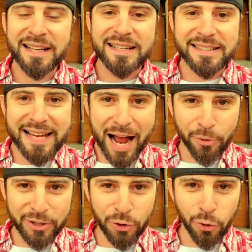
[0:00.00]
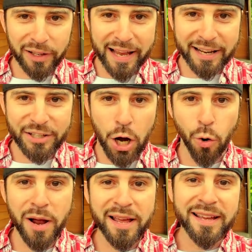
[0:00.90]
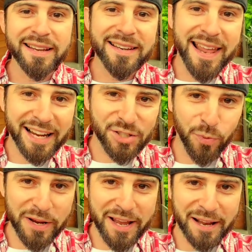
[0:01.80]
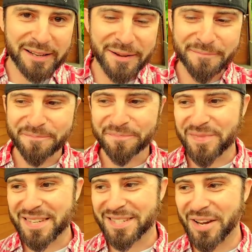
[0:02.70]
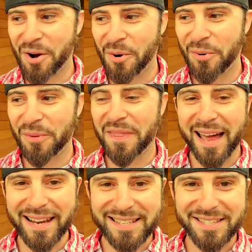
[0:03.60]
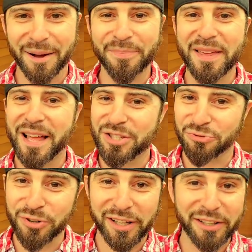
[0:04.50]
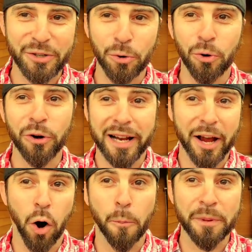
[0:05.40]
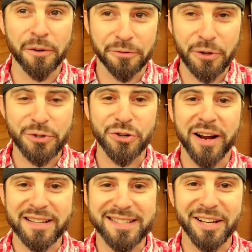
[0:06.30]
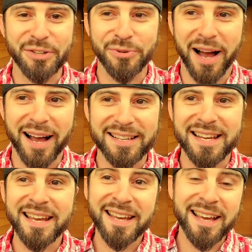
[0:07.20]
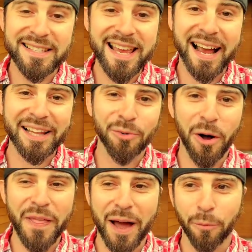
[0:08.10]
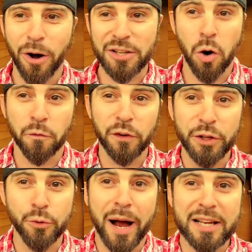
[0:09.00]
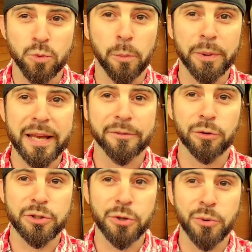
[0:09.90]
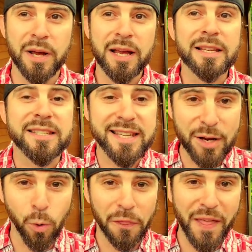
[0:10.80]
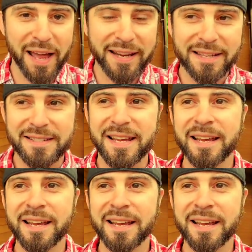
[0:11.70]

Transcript: down in Orlando next weekend. So that is something that's really cool, and I hope in the future I can tell you guys exactly what that was. Hopefully you guys will be able to see what that is.